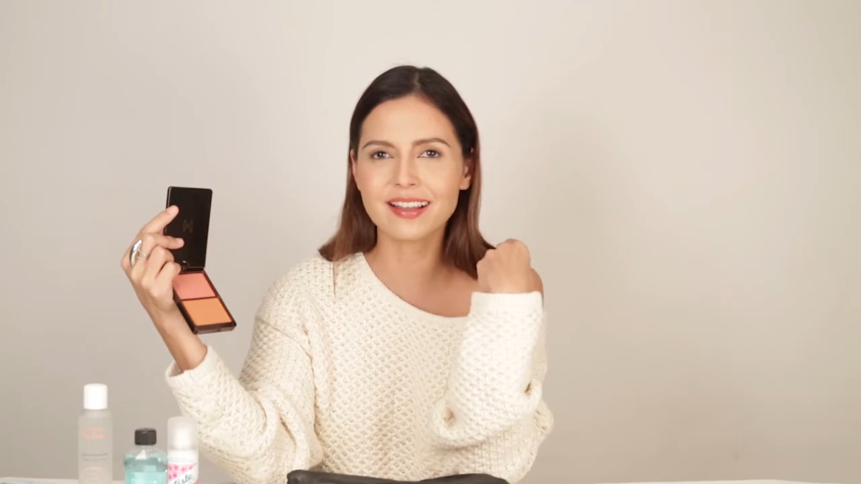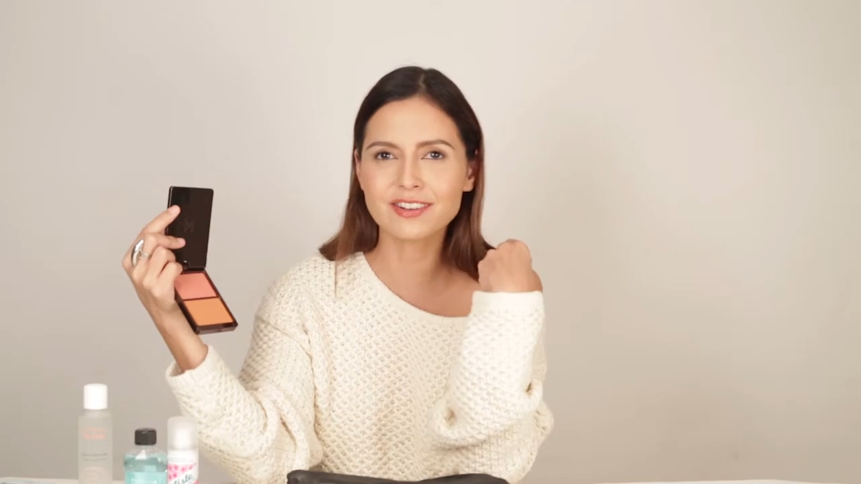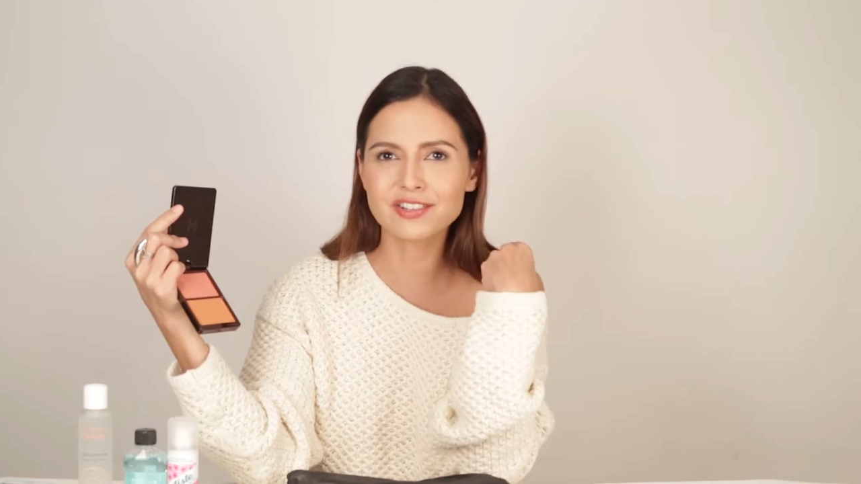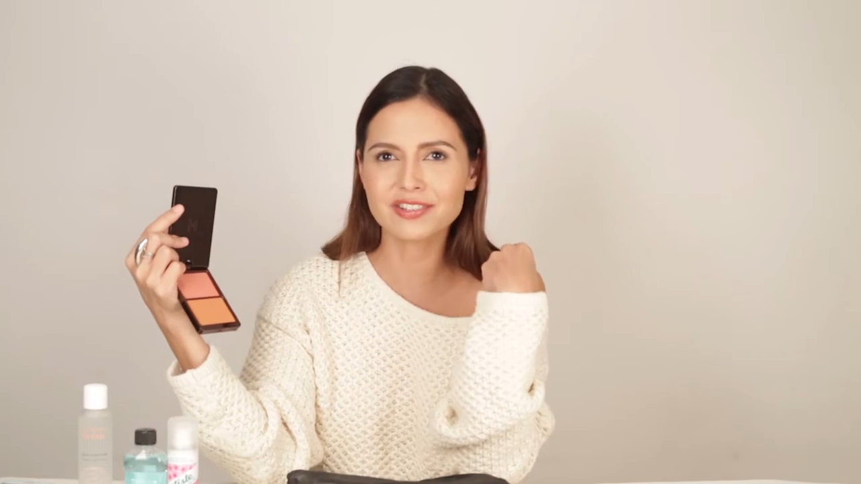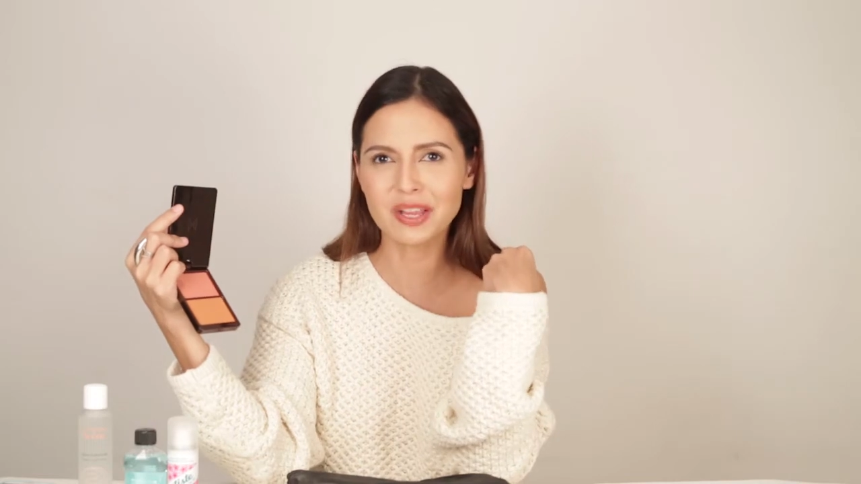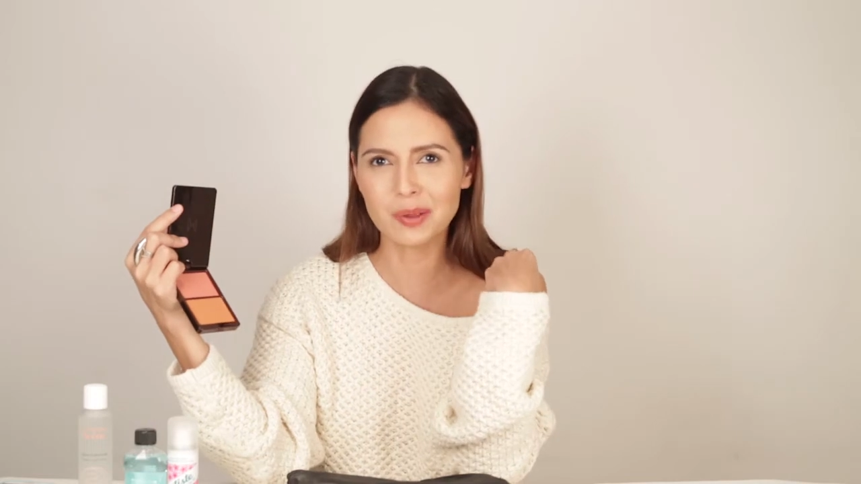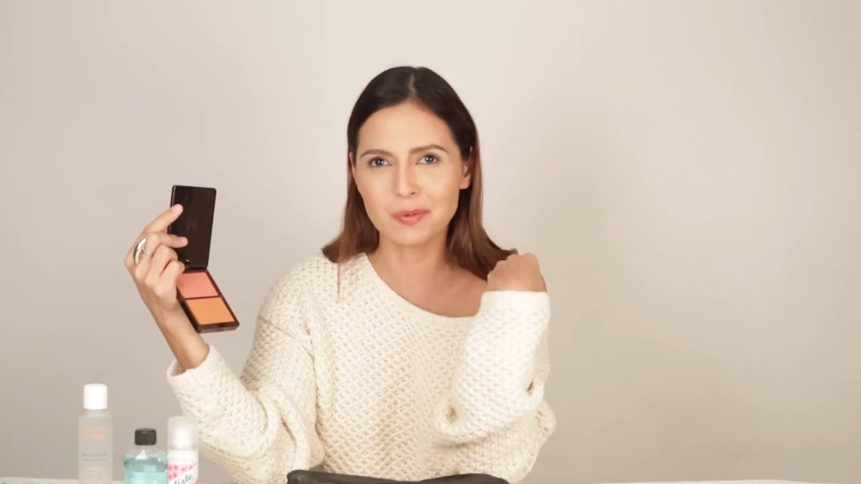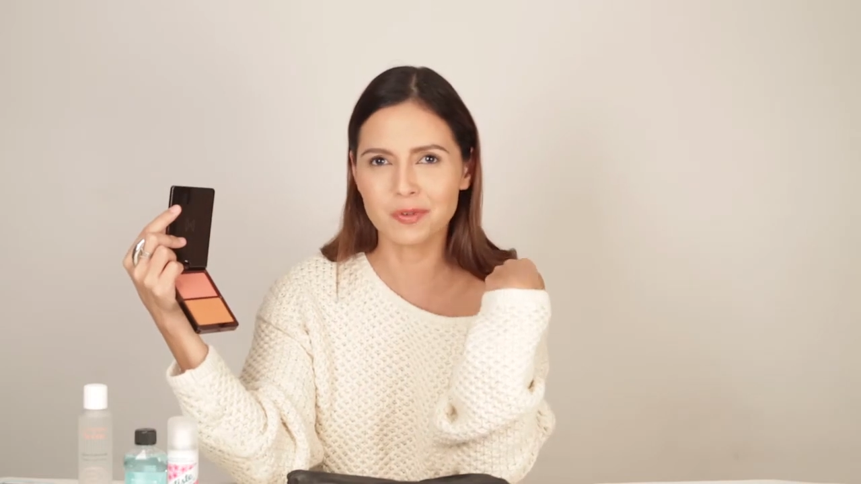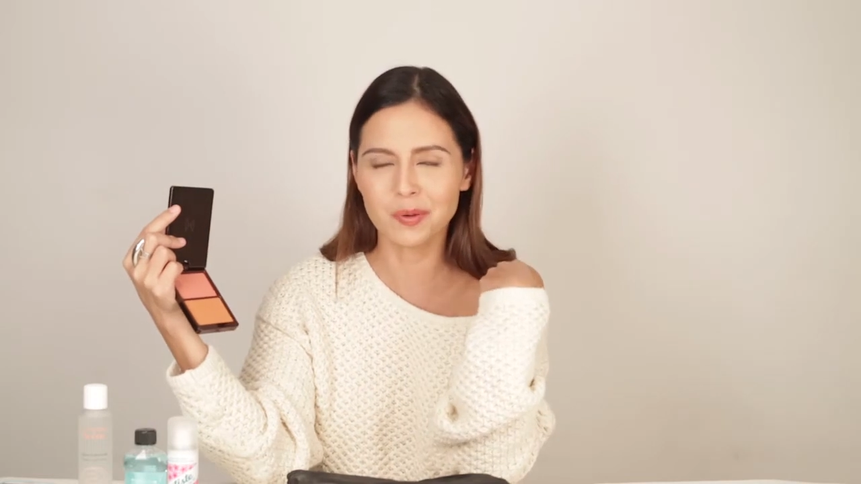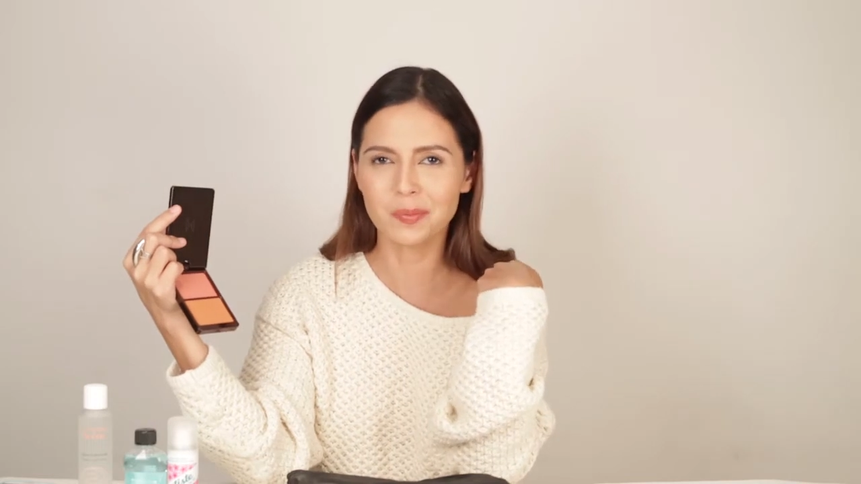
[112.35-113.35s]
I just
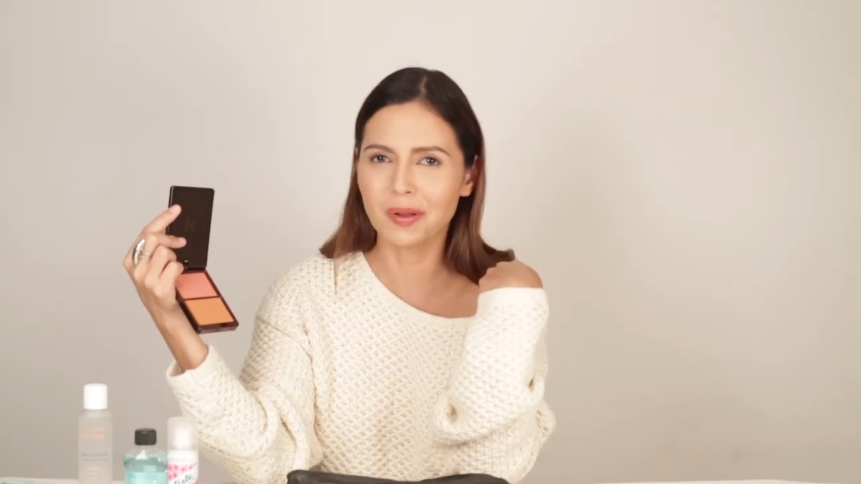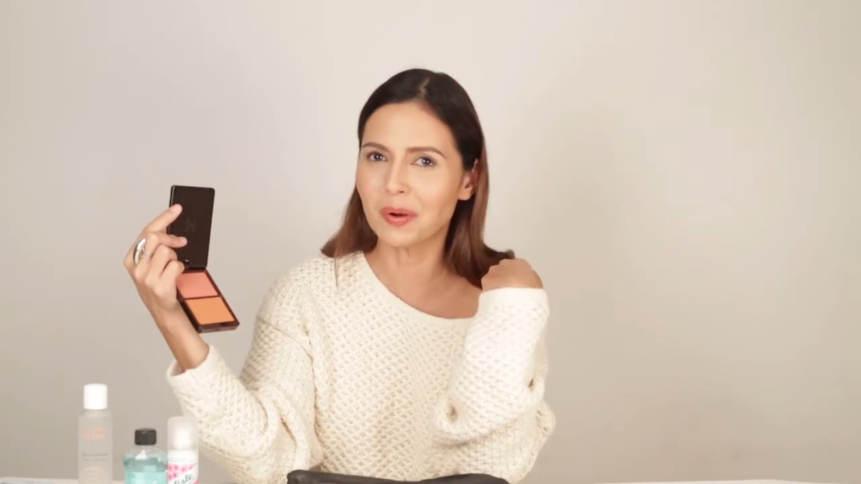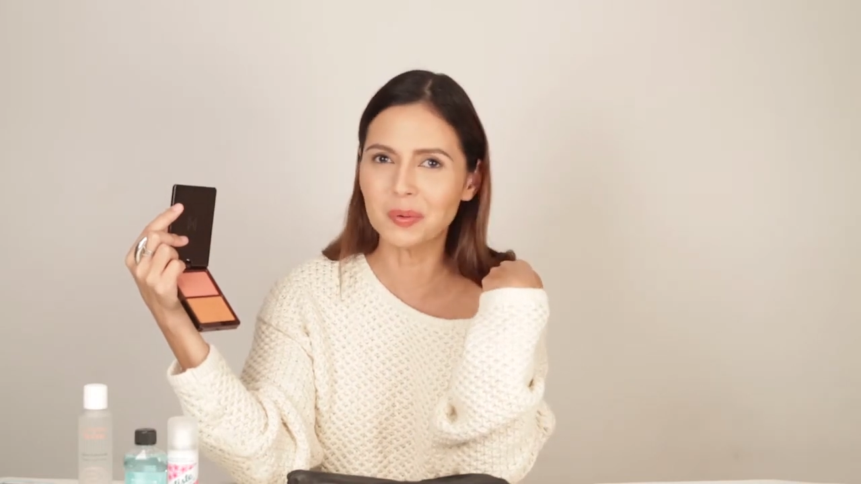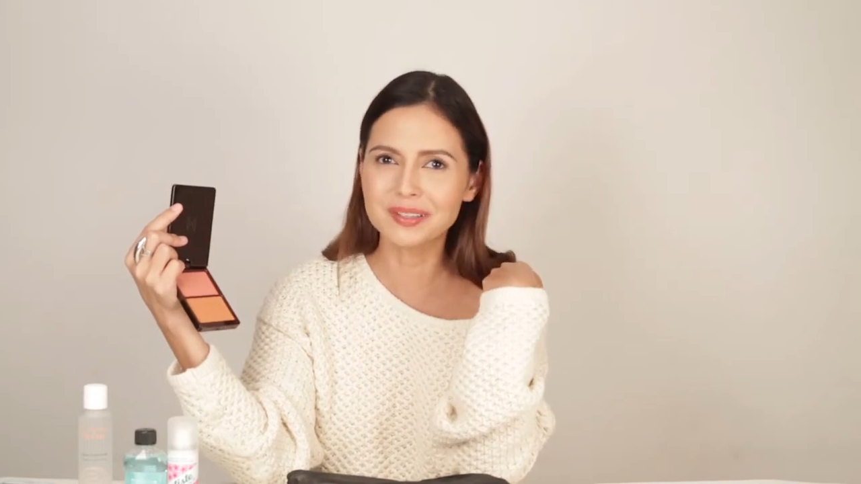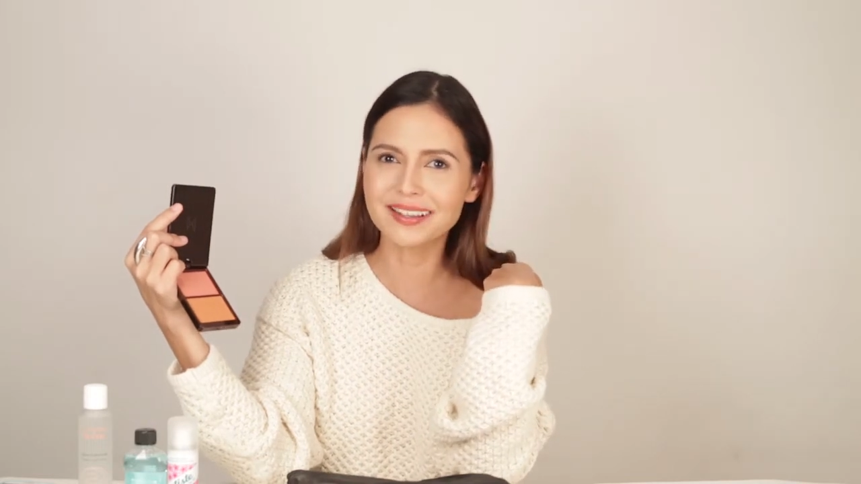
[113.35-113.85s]
came from a whole